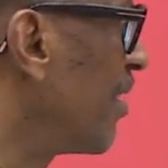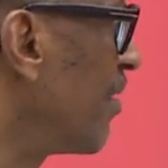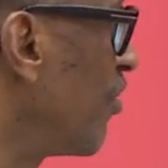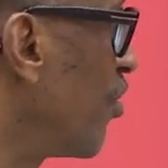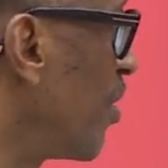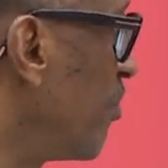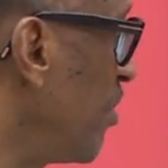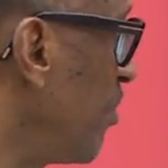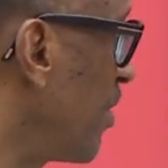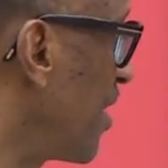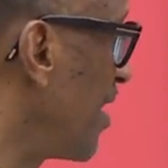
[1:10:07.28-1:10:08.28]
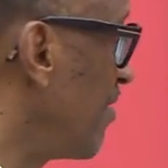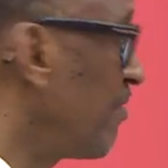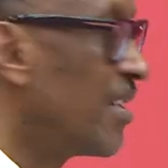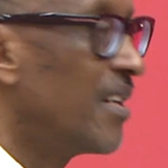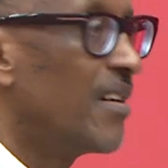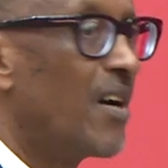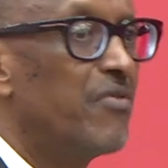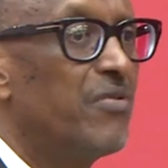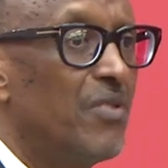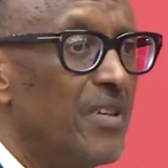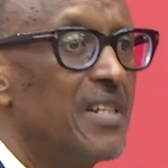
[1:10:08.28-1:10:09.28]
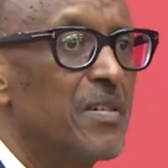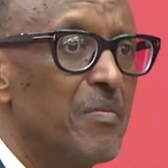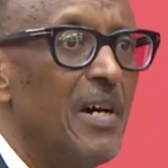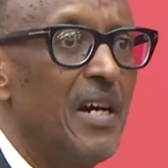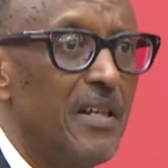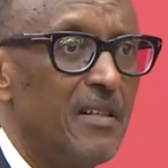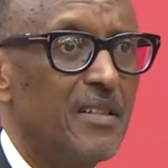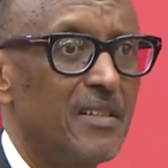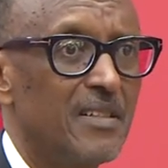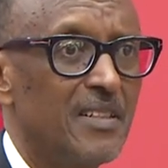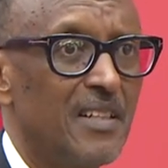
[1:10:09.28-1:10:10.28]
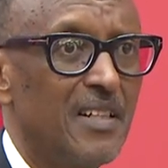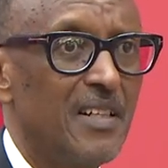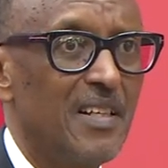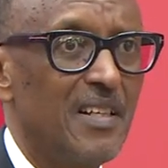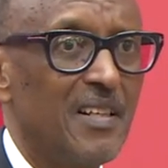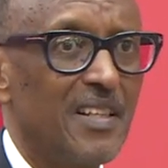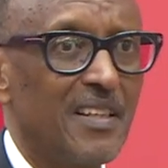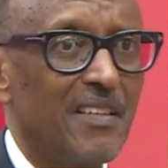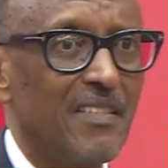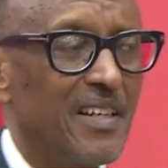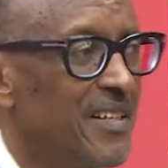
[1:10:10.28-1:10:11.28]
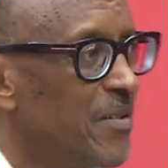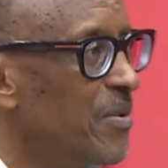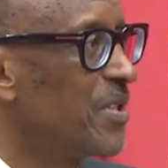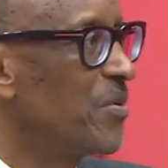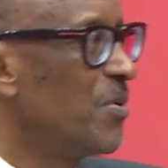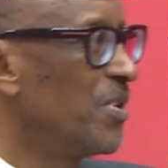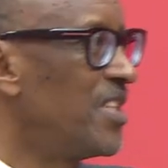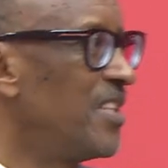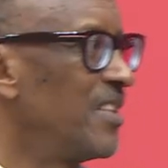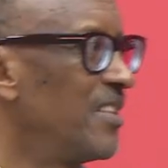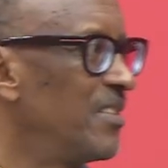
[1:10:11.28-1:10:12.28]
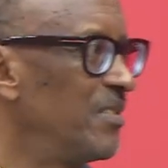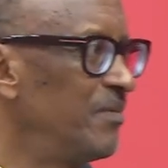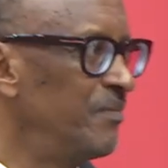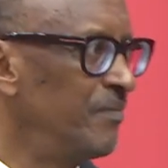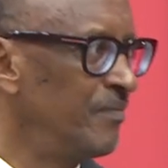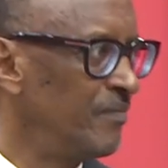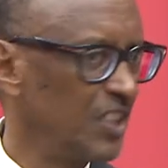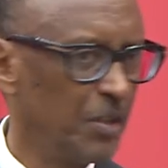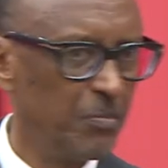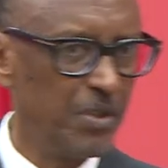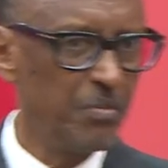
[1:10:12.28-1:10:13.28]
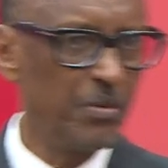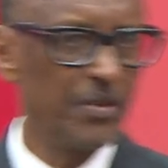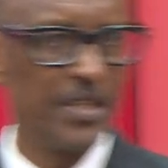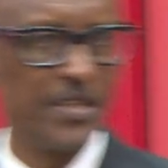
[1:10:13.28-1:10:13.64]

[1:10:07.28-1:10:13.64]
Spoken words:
your people can even afford a smile. That he was watching people on